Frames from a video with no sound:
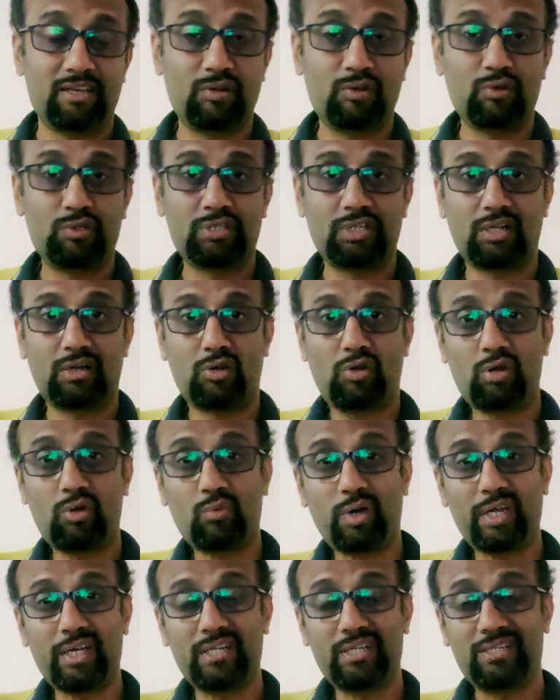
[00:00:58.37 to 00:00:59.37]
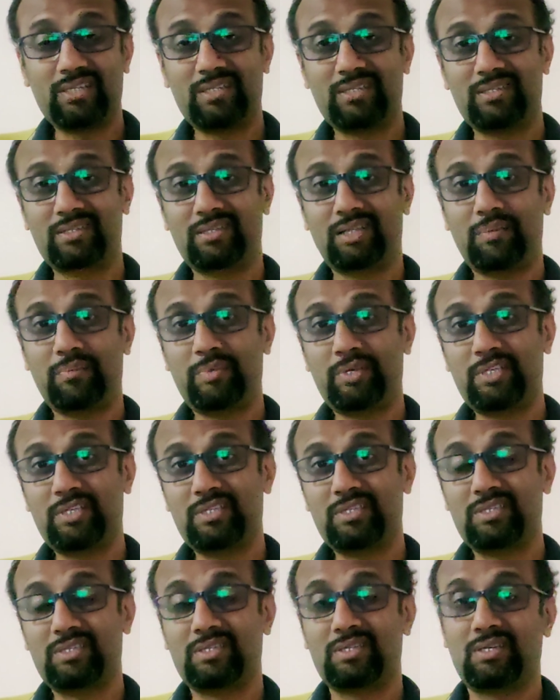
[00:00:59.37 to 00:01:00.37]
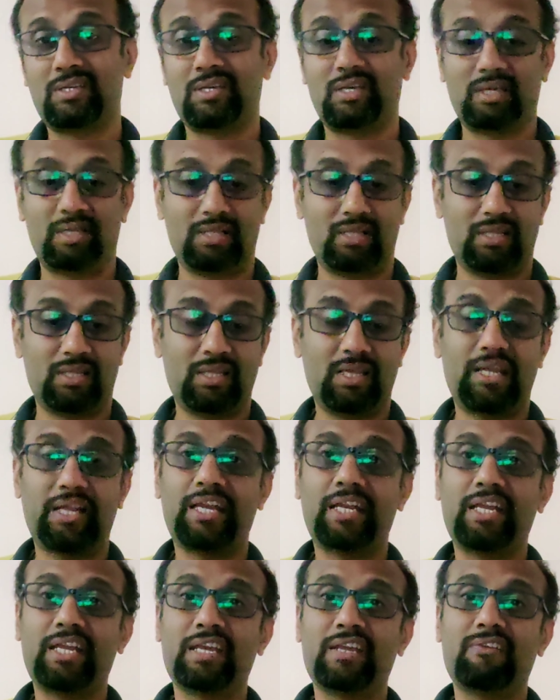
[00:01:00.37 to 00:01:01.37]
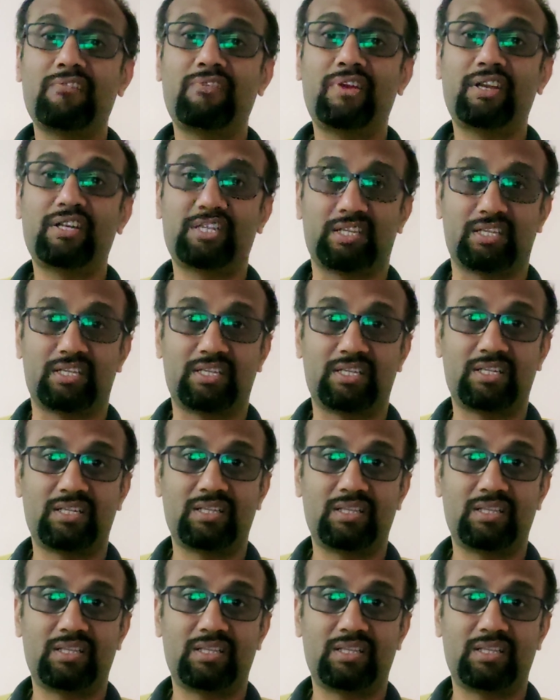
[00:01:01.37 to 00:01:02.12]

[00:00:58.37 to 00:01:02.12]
Roots are not white, that means they are getting infected.